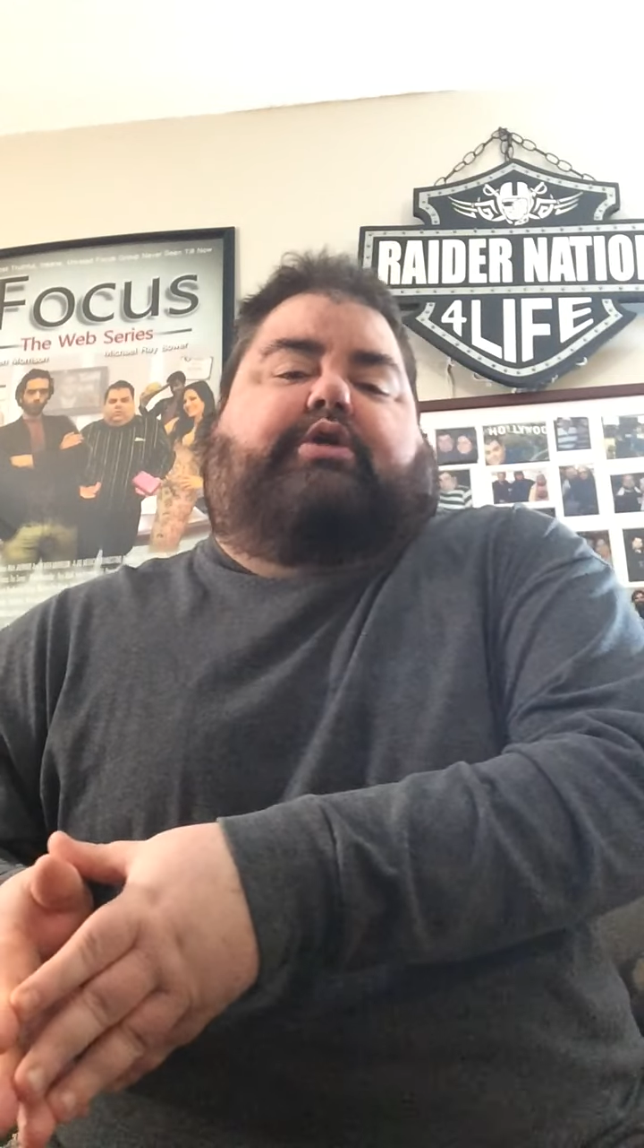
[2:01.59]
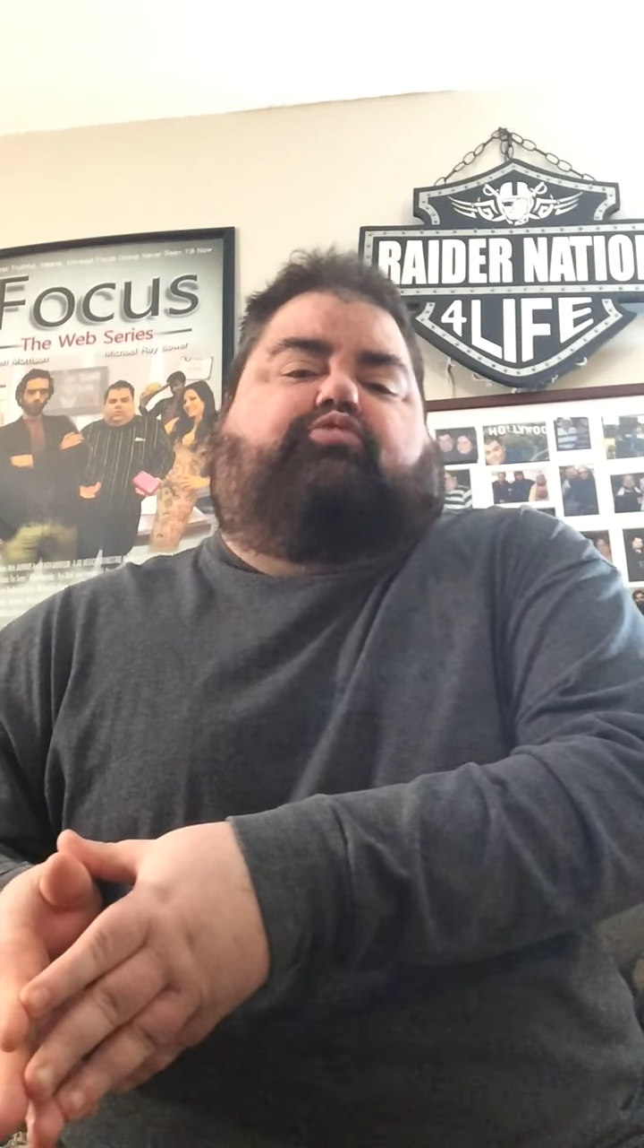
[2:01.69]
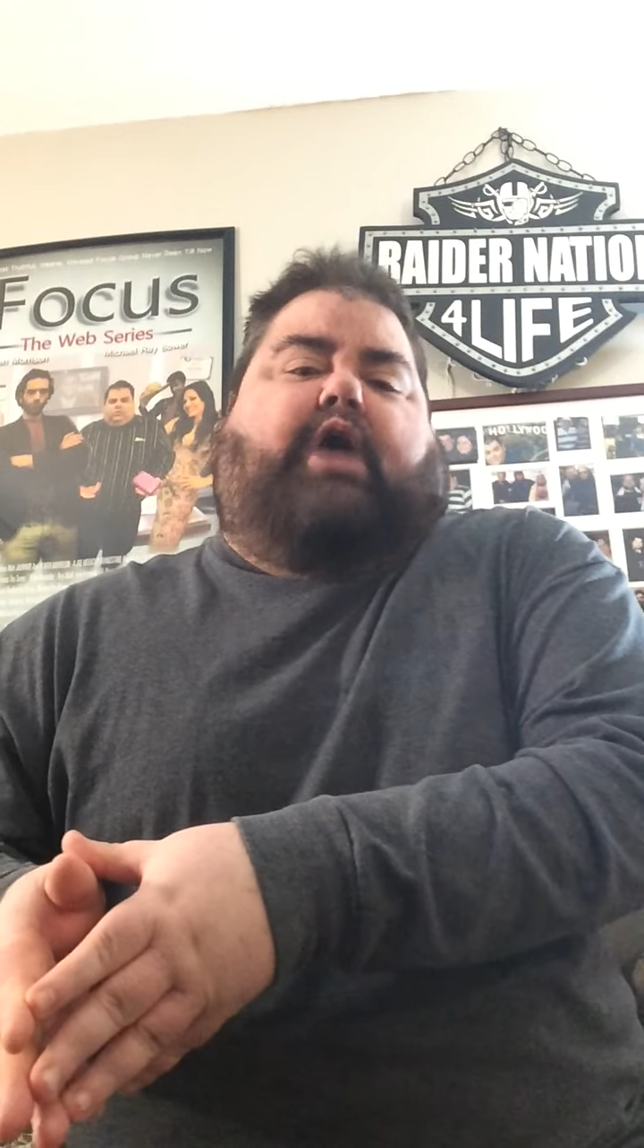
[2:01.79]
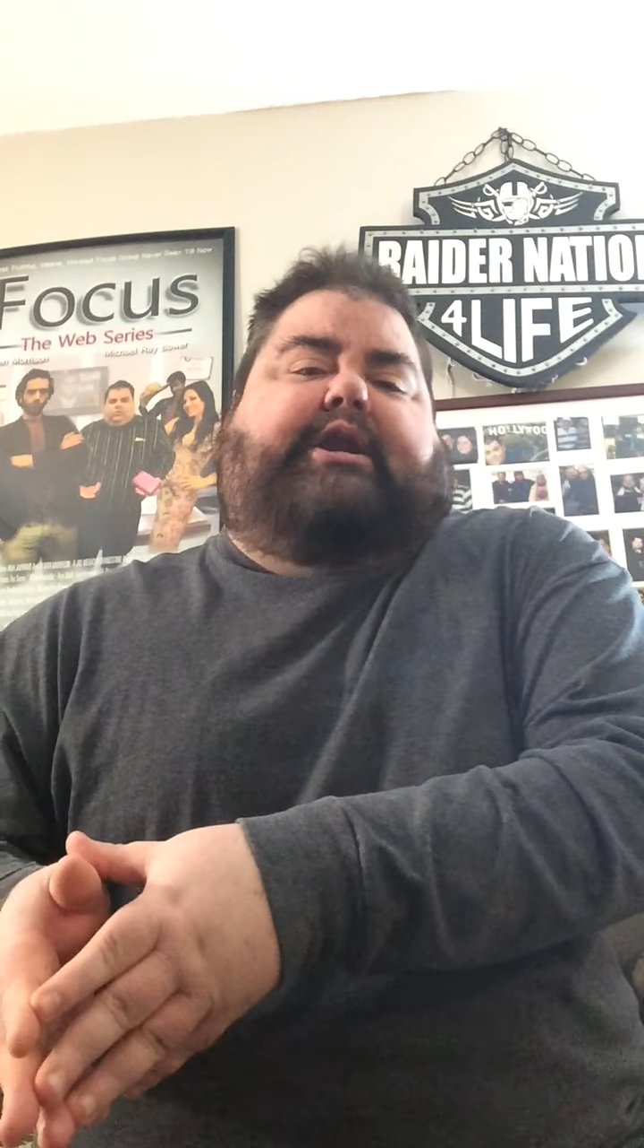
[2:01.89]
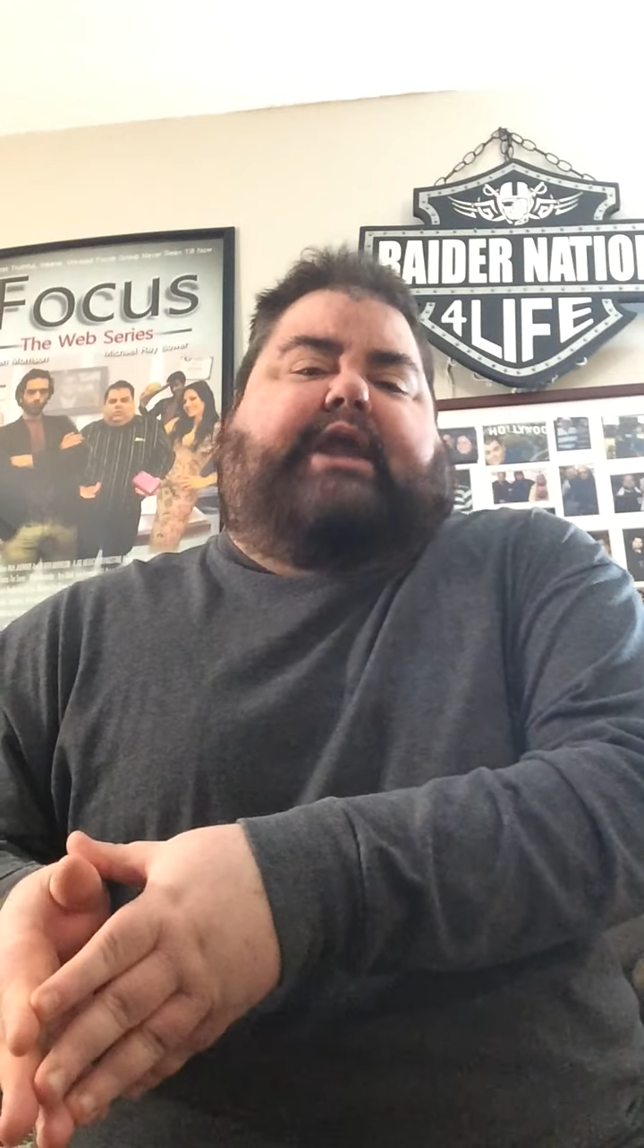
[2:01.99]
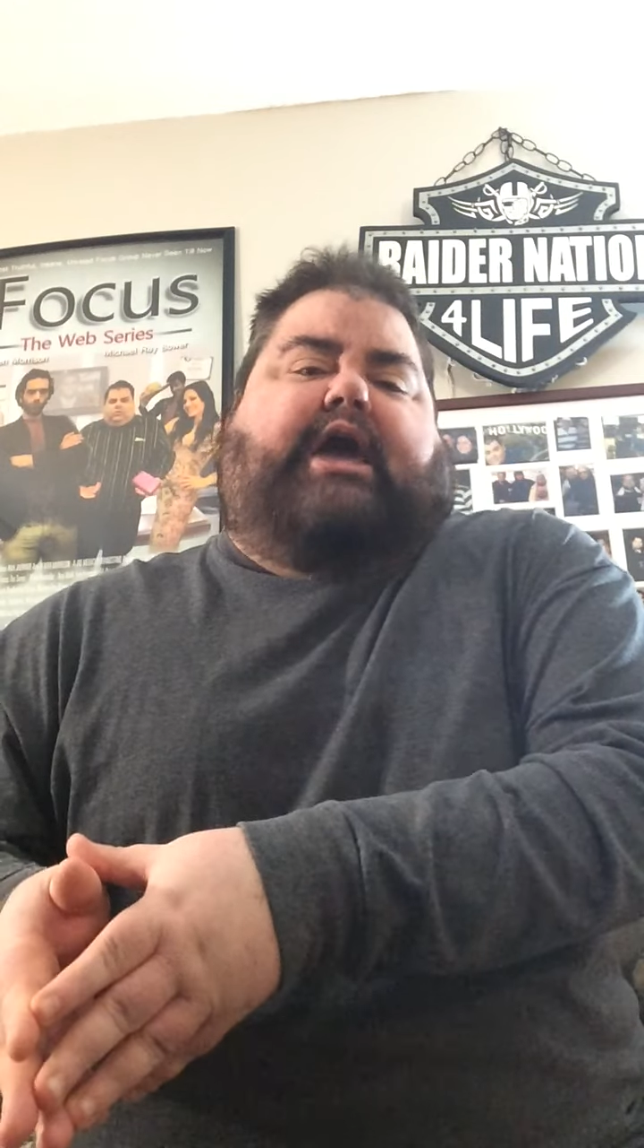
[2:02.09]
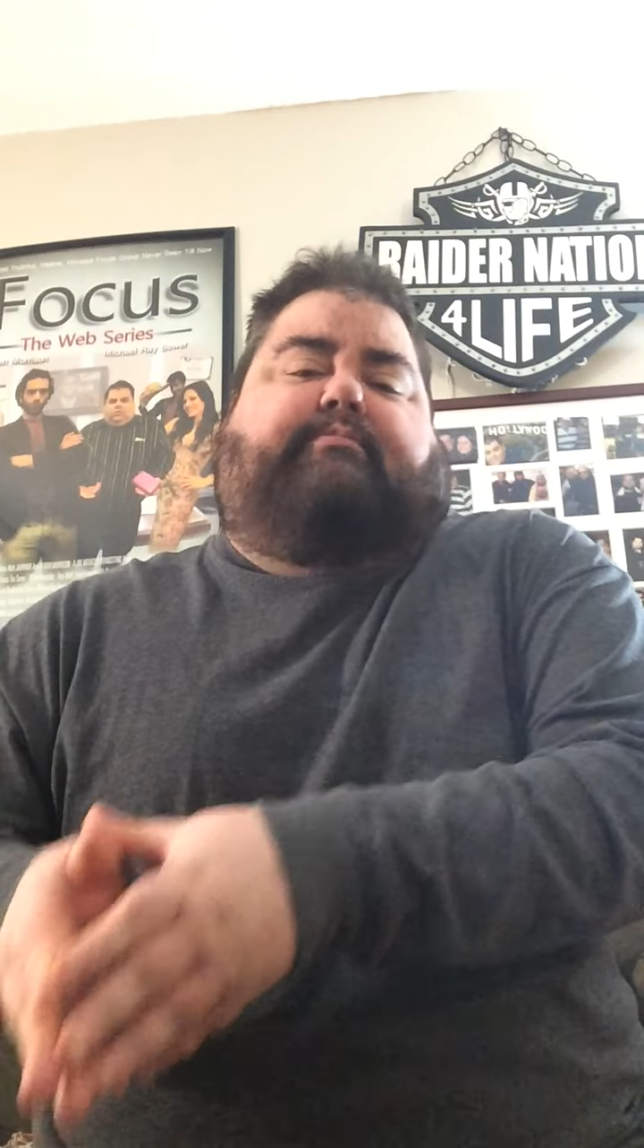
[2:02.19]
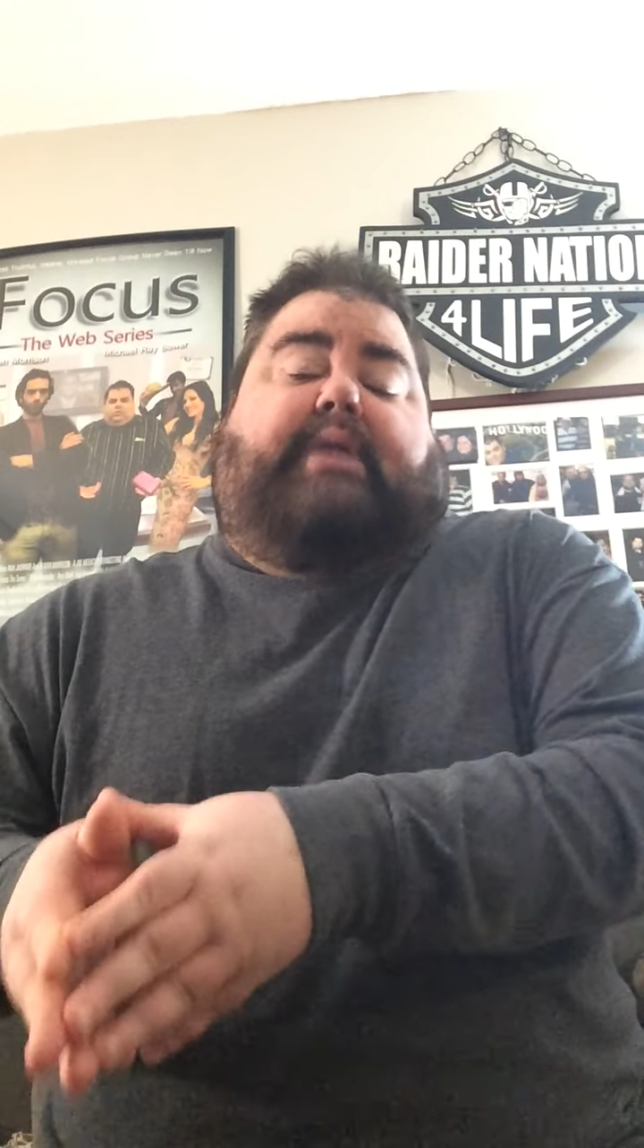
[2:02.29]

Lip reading: it right now